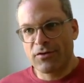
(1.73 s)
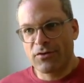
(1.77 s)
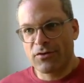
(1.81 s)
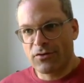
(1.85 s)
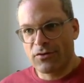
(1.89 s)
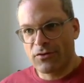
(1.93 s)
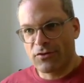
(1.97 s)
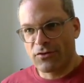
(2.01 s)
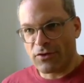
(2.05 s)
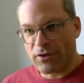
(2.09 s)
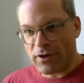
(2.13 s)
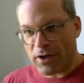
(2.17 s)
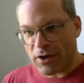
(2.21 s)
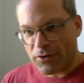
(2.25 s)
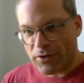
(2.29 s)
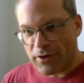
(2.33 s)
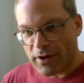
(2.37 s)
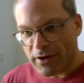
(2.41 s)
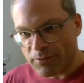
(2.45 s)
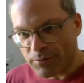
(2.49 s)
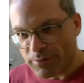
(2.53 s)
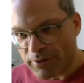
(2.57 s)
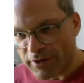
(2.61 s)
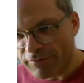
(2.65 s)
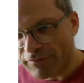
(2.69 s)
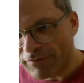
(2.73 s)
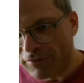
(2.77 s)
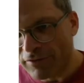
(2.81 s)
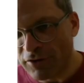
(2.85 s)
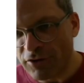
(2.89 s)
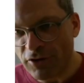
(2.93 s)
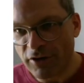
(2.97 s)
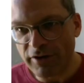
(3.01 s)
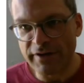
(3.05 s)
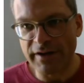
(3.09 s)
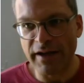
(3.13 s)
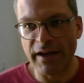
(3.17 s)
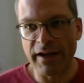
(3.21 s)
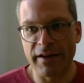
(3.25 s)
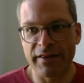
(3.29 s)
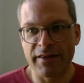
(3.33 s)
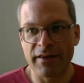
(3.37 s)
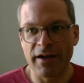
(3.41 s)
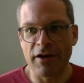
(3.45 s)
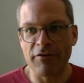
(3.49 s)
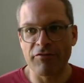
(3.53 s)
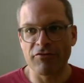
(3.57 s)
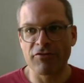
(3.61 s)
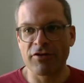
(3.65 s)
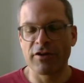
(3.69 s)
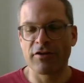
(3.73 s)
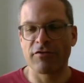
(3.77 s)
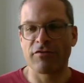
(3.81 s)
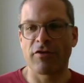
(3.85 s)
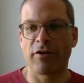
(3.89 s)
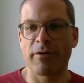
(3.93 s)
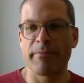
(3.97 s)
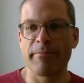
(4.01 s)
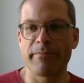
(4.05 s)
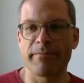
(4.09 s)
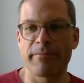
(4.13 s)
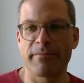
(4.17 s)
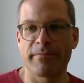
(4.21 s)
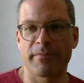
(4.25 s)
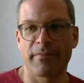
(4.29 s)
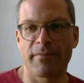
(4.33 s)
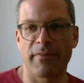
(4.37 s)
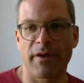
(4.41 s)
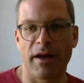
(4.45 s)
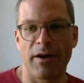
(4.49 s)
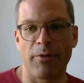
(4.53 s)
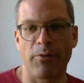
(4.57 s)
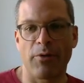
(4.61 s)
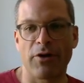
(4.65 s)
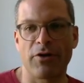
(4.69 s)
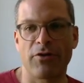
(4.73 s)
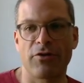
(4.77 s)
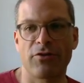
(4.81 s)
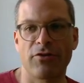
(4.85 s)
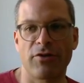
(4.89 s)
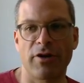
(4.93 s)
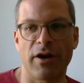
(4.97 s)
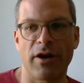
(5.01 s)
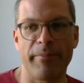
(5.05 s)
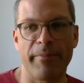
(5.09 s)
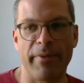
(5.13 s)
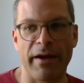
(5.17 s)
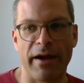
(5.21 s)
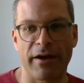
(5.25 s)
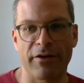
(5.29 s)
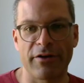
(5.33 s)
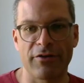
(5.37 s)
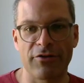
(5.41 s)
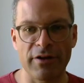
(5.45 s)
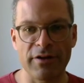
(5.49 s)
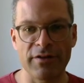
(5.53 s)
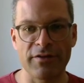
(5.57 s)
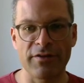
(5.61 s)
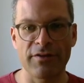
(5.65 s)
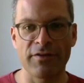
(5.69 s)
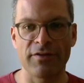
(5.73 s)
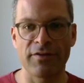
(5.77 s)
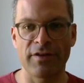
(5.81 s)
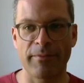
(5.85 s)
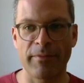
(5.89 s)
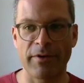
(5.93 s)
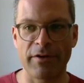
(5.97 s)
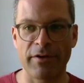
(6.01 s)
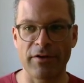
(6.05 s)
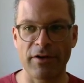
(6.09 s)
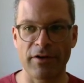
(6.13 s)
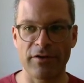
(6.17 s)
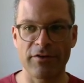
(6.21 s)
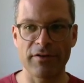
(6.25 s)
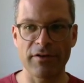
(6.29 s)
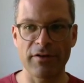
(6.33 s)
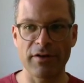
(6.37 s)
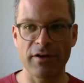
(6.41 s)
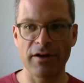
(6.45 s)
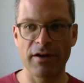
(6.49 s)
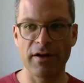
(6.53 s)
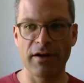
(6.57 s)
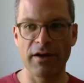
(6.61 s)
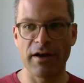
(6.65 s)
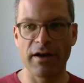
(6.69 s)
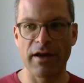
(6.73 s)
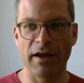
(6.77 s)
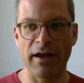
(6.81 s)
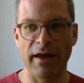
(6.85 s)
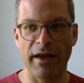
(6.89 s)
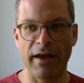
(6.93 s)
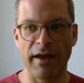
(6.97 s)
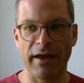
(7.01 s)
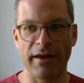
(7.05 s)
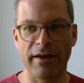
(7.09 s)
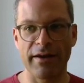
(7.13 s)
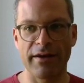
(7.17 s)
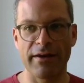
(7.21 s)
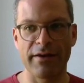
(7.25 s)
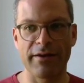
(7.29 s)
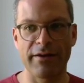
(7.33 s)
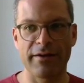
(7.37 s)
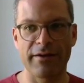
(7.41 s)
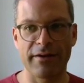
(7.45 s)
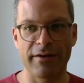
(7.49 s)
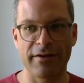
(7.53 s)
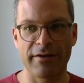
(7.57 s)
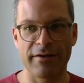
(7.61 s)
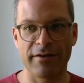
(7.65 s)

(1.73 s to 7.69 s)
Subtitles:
So now that we've looked at the half transform, I want to come back to instance segmentation and